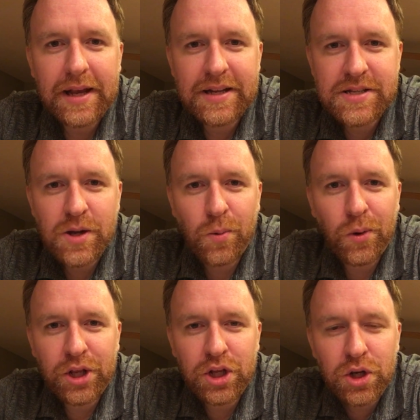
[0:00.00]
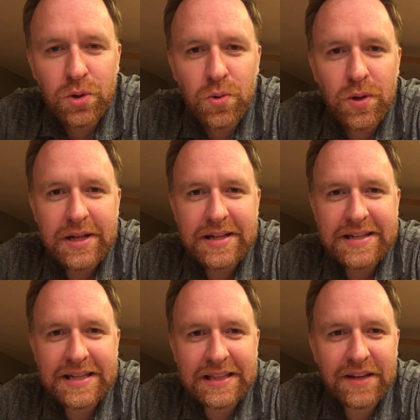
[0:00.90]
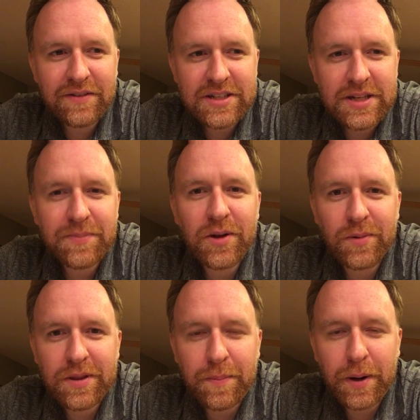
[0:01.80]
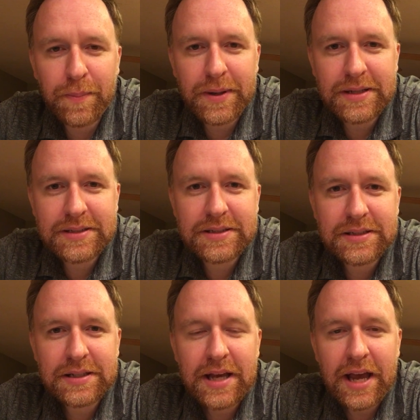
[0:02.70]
And so when you deliver something with a purpose